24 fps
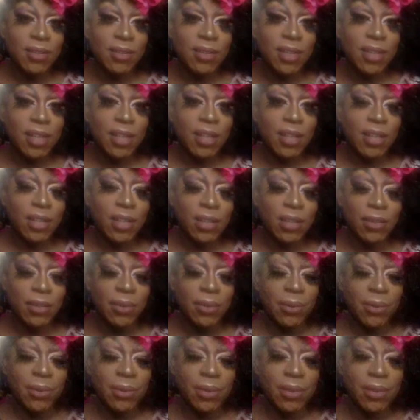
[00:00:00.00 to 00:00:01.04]
Thank
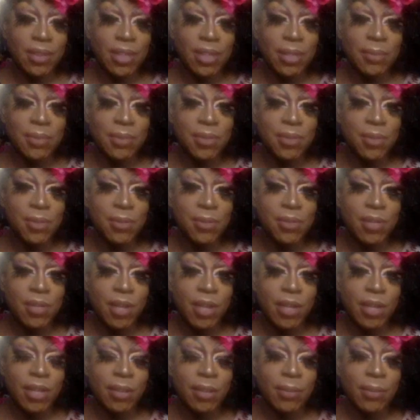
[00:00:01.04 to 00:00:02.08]
you. I'm so
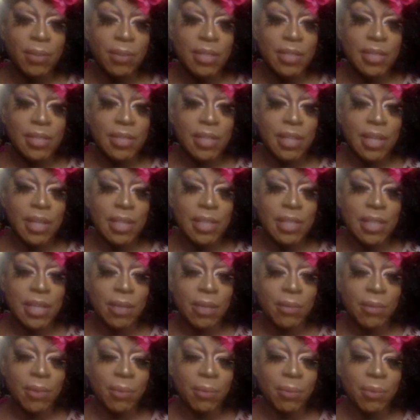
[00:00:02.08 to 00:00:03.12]
sorry that we disconnected
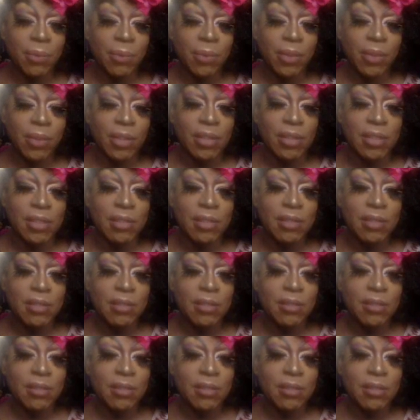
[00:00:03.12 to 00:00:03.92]
at one point.